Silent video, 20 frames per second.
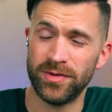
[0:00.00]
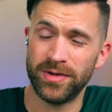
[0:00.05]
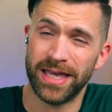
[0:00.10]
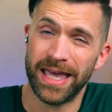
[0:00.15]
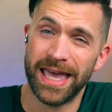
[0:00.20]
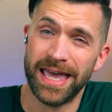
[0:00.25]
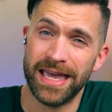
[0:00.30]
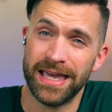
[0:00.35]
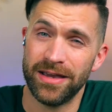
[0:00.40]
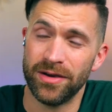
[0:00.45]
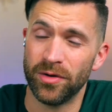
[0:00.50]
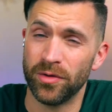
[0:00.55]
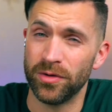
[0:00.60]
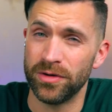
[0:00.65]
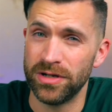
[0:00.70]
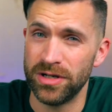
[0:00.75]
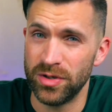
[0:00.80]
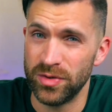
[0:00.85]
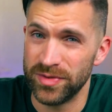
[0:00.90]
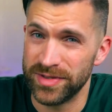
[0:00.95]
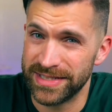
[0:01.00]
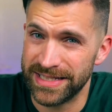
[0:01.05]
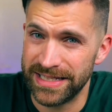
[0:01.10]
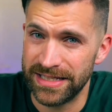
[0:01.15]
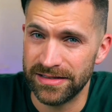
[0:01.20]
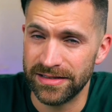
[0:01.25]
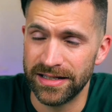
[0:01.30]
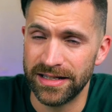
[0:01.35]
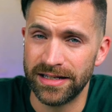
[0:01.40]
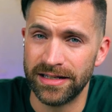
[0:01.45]
UK or New
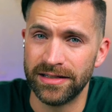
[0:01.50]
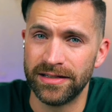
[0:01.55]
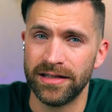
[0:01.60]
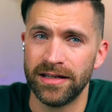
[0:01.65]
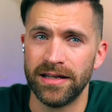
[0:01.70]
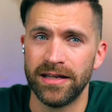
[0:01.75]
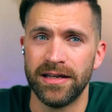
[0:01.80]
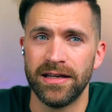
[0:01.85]
Zealand